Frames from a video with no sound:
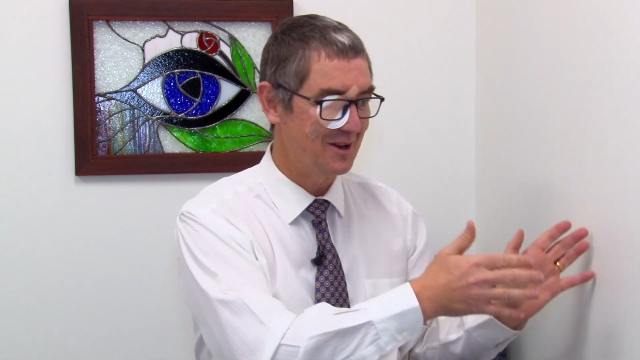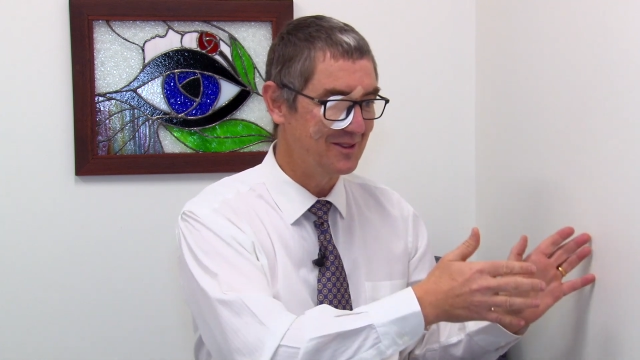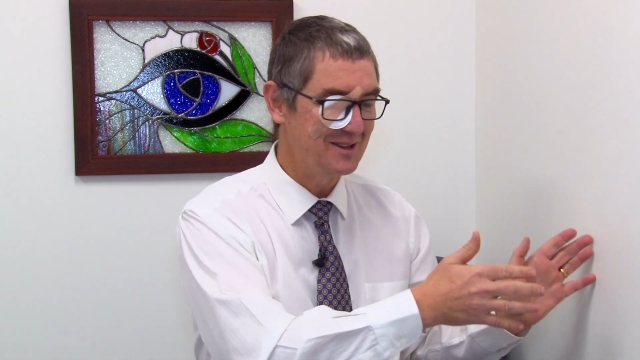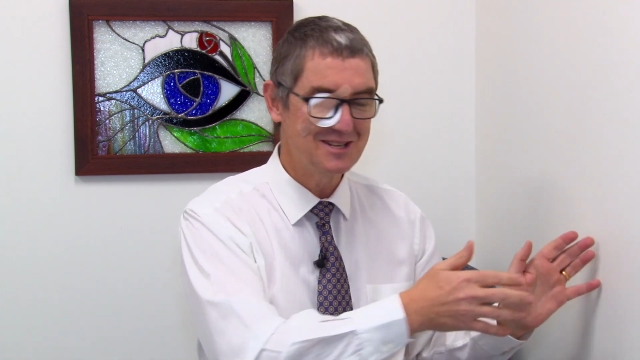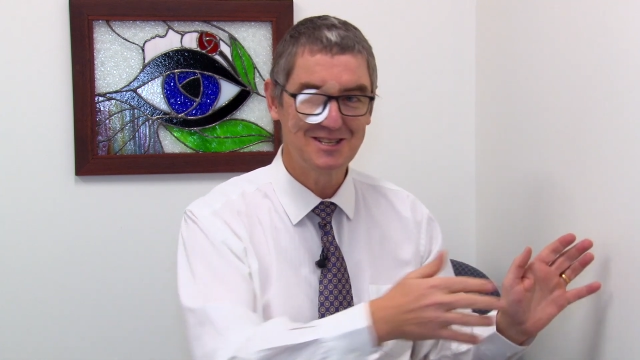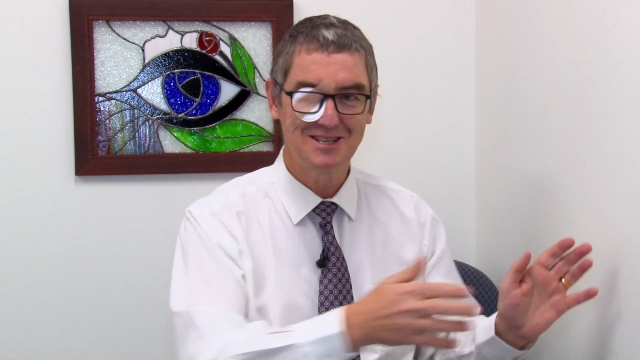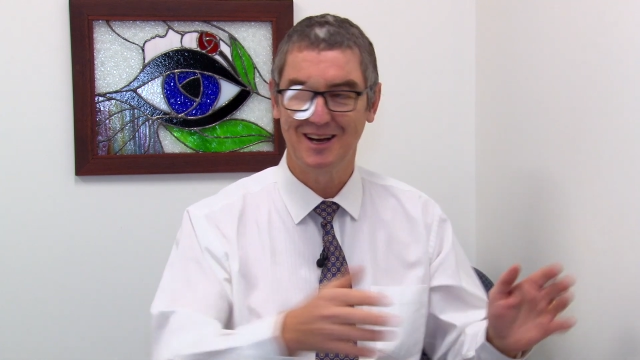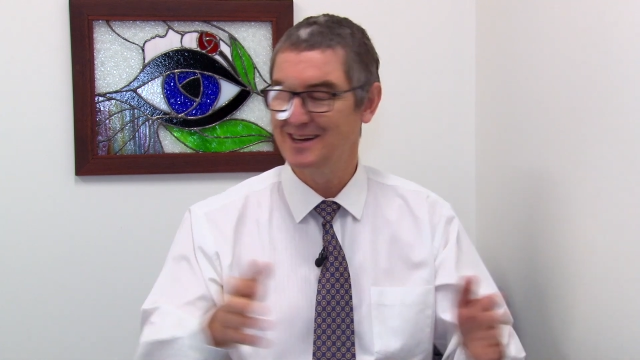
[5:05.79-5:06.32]
on
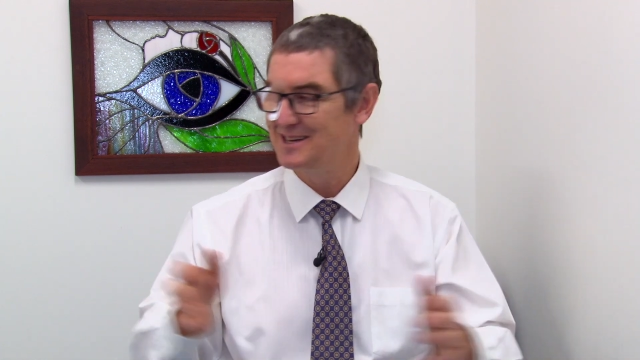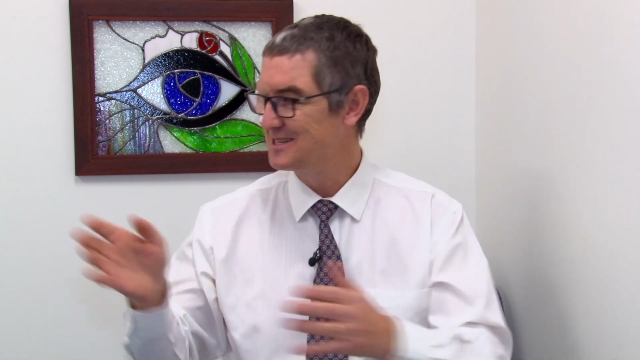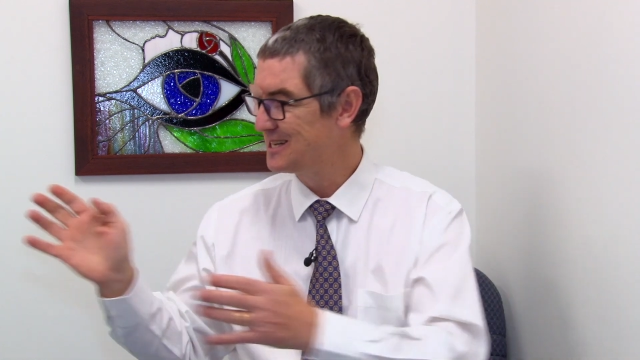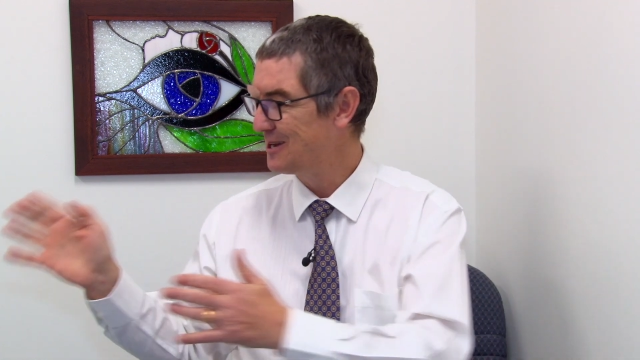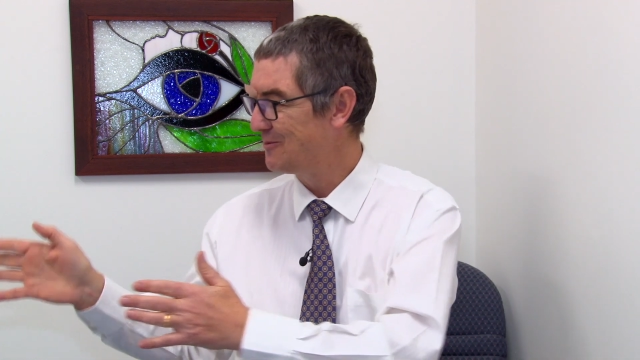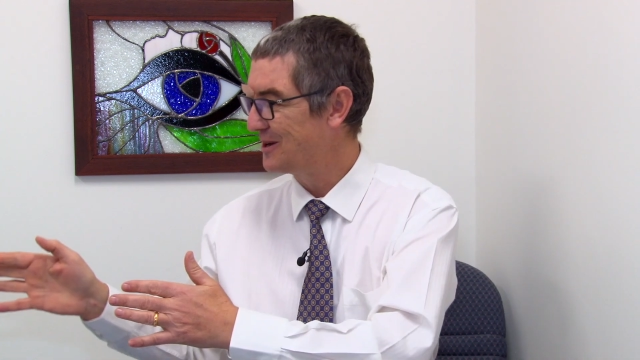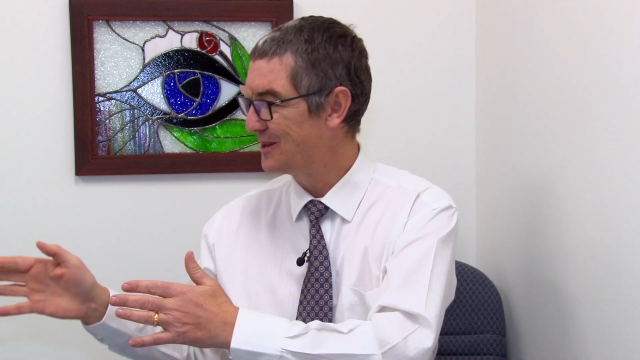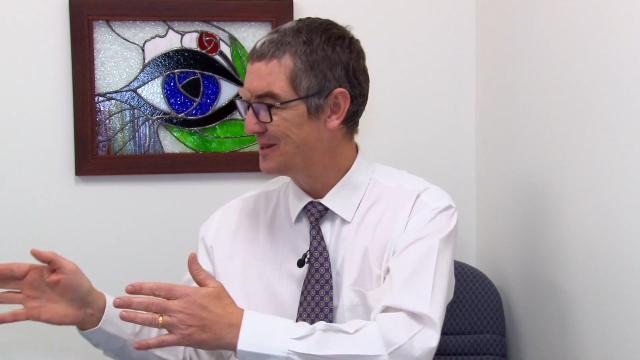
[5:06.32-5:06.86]
this side and
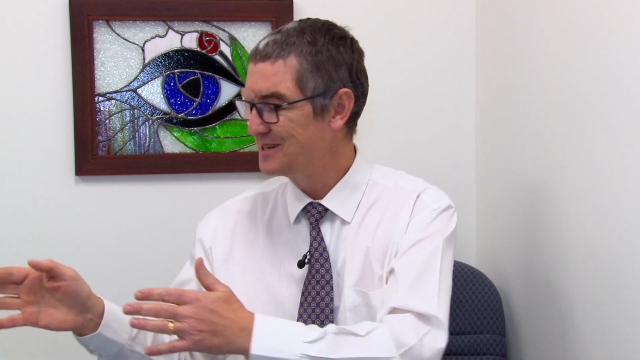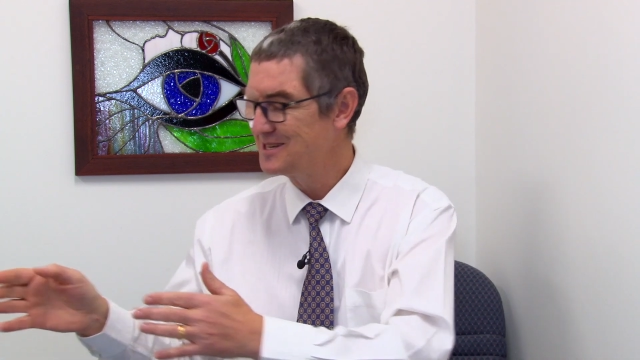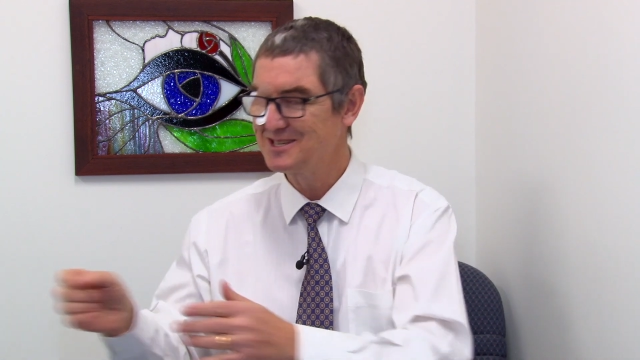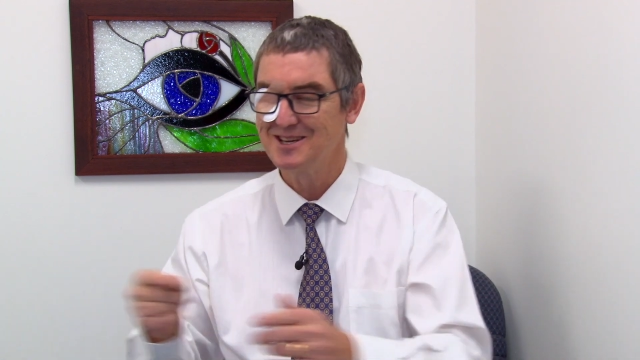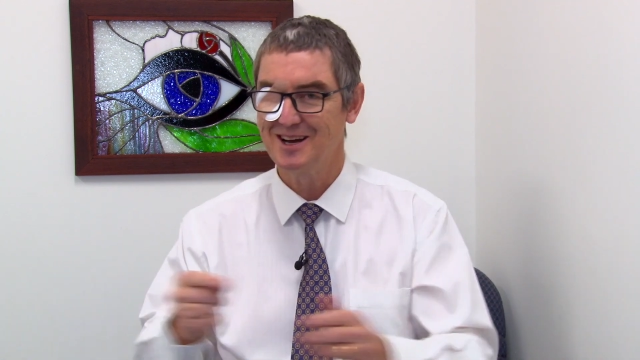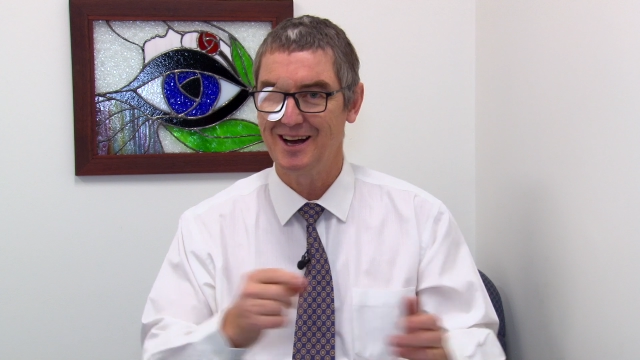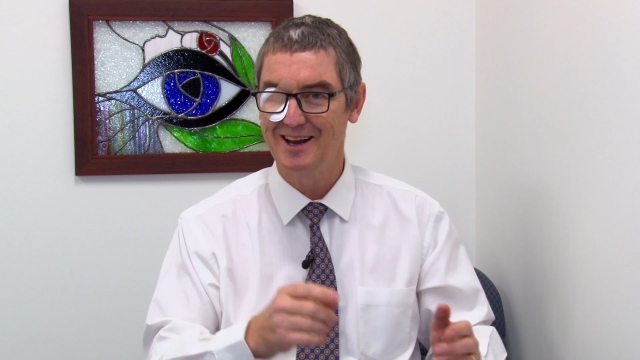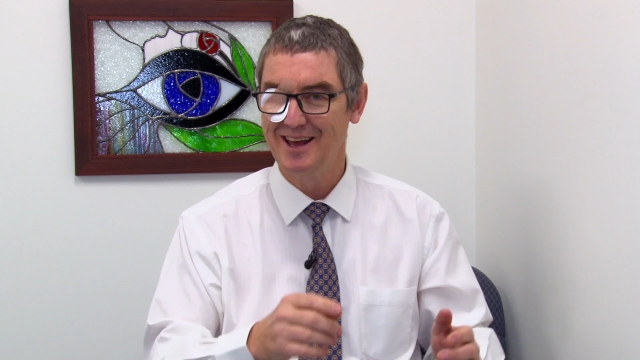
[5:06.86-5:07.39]
someone on this
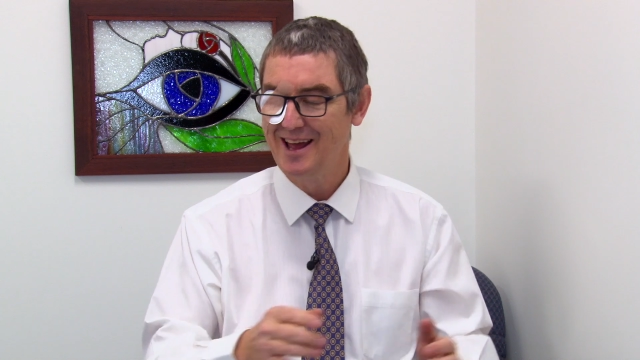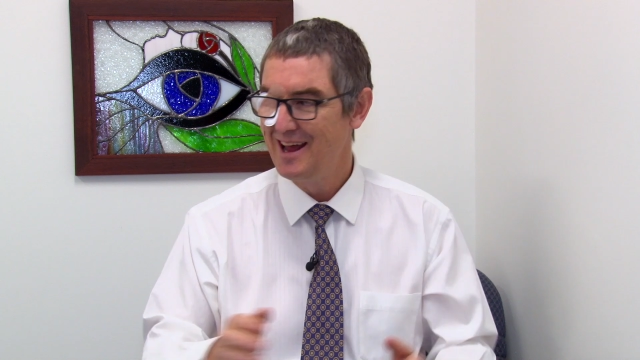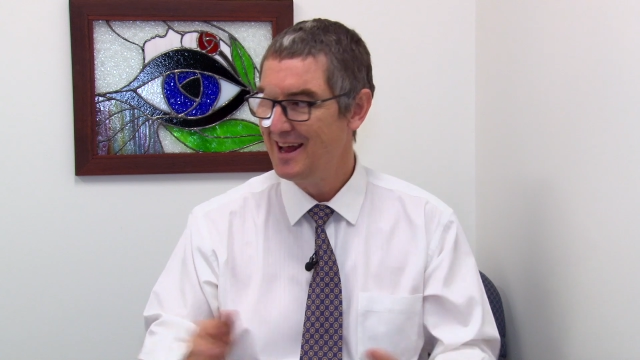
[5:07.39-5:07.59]
side,